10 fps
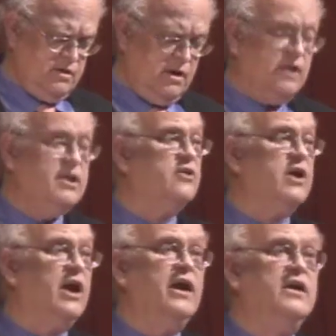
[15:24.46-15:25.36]
On the
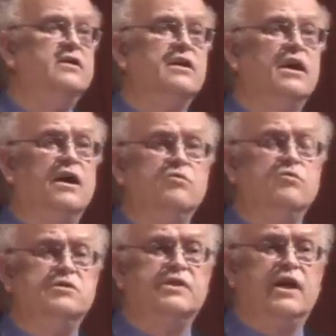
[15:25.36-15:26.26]
other hand, I
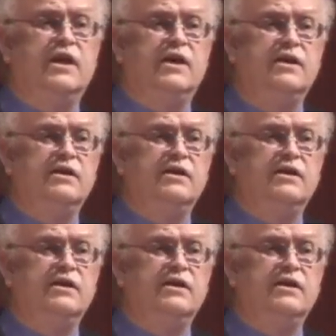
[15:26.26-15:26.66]
will say,